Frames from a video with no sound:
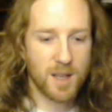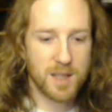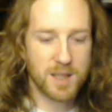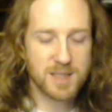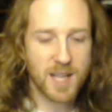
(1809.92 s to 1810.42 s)

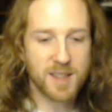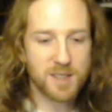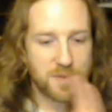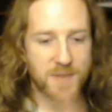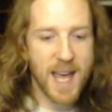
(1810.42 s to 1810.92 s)

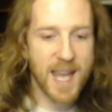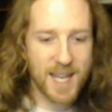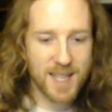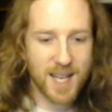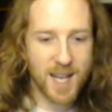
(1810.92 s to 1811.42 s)
There's Fae
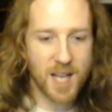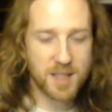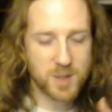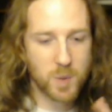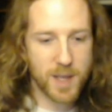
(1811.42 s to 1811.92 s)
in it, and
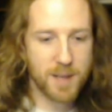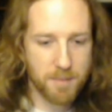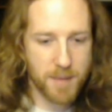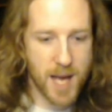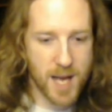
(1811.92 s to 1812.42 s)
there's Queen
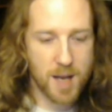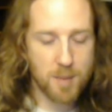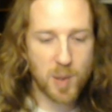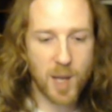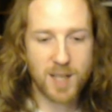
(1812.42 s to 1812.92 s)

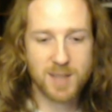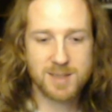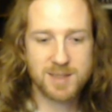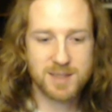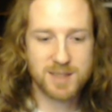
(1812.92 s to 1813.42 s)
Mab,
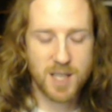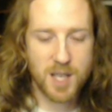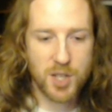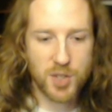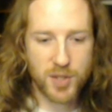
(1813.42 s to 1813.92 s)
and
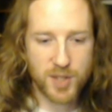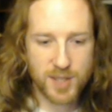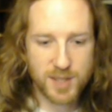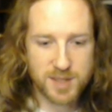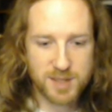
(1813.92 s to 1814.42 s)

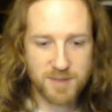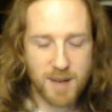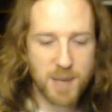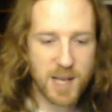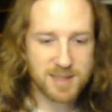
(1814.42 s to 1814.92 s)
there's
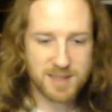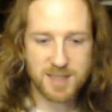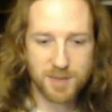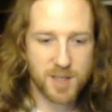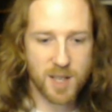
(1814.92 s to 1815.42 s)
vampires, and there's
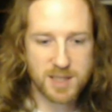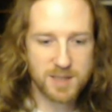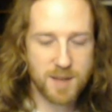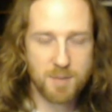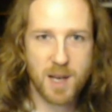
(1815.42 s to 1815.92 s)
different kinds of
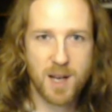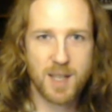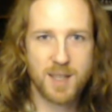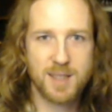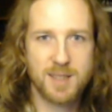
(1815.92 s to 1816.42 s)

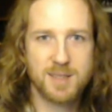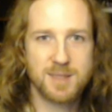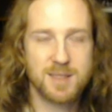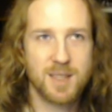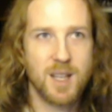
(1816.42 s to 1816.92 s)

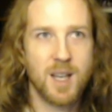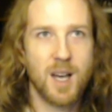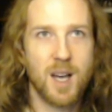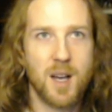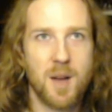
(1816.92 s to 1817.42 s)
vampires.
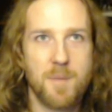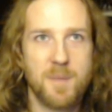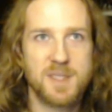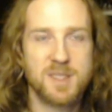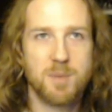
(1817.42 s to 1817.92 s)

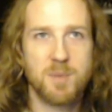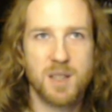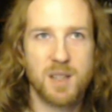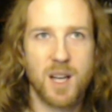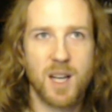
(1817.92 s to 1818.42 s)
Some
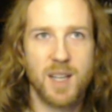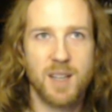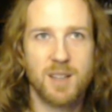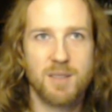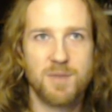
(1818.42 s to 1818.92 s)
that
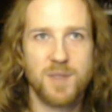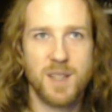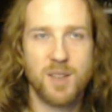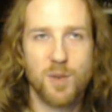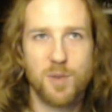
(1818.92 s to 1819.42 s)
like
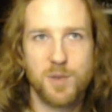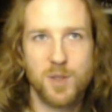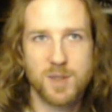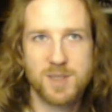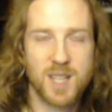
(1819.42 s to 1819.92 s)
feed off of
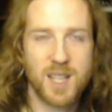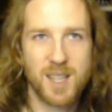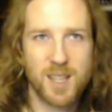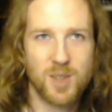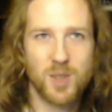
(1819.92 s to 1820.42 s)
your
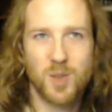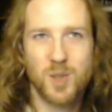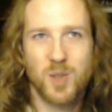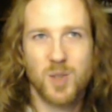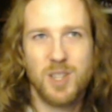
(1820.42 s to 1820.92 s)
psychic or
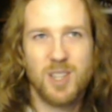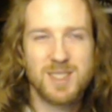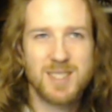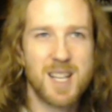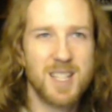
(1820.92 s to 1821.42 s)
your
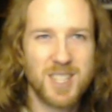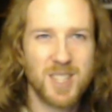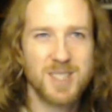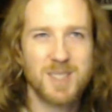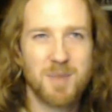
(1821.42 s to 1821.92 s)
lust energy
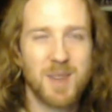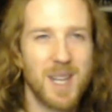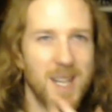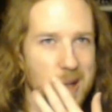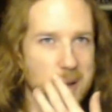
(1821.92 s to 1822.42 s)
or
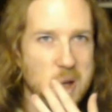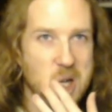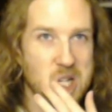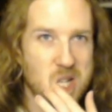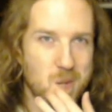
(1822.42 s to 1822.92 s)
something.
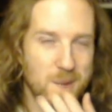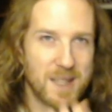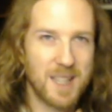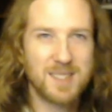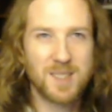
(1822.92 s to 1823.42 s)
So they're a bit
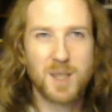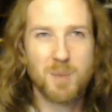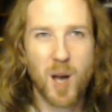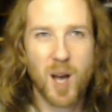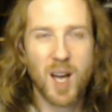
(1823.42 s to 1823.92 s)
like
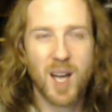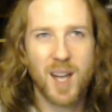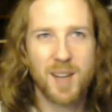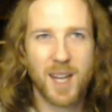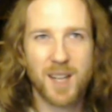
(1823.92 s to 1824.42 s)
succubi,
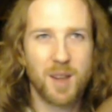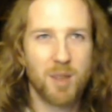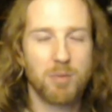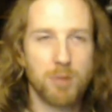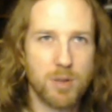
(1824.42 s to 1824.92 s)
and they can
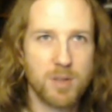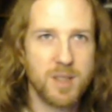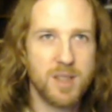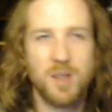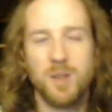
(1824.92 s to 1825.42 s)
enthrall
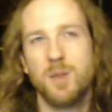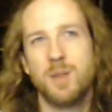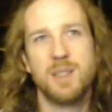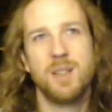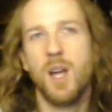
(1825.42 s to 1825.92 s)
you.
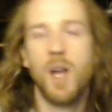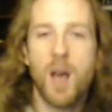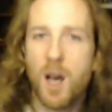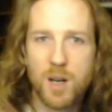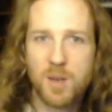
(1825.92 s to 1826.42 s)
And
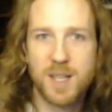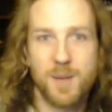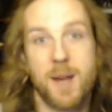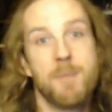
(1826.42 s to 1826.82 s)
anyway,